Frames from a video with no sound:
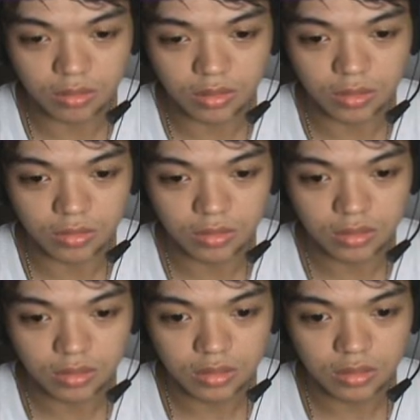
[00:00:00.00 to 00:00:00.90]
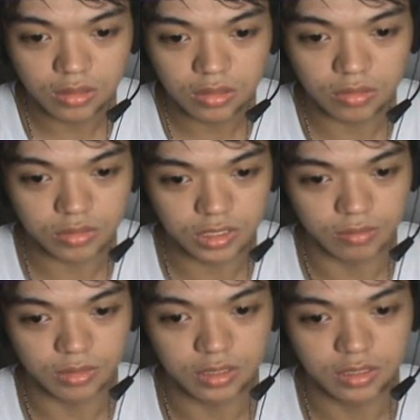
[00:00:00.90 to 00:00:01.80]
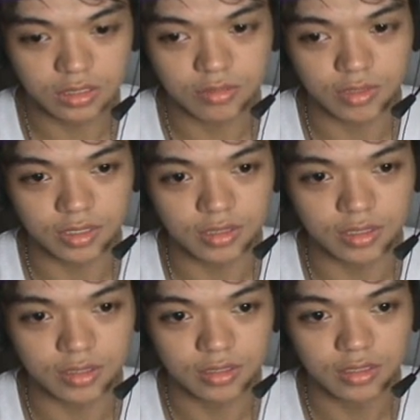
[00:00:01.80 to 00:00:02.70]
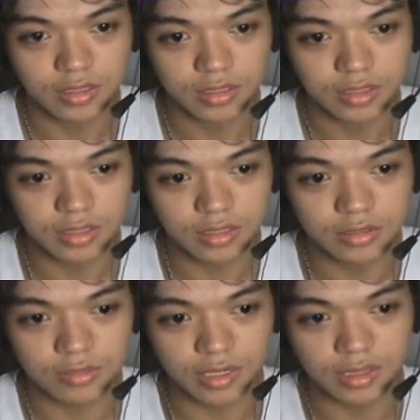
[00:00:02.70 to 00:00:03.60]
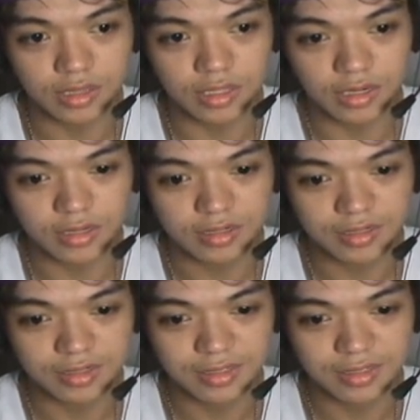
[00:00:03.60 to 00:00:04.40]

Oh no. Don't tell me. Hi. He's right there. He's right there.